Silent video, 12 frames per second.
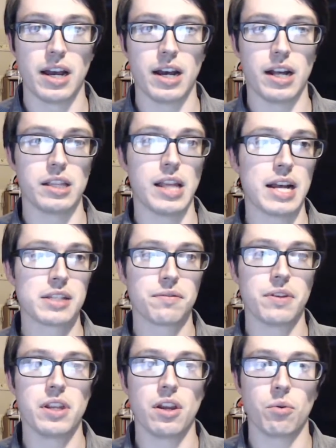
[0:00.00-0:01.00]

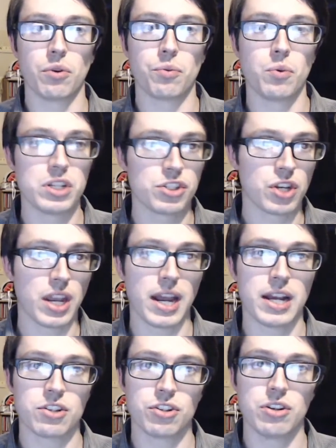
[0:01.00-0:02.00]
Last video with
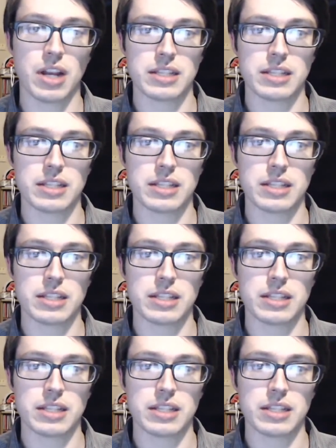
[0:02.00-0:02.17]
Wishcash,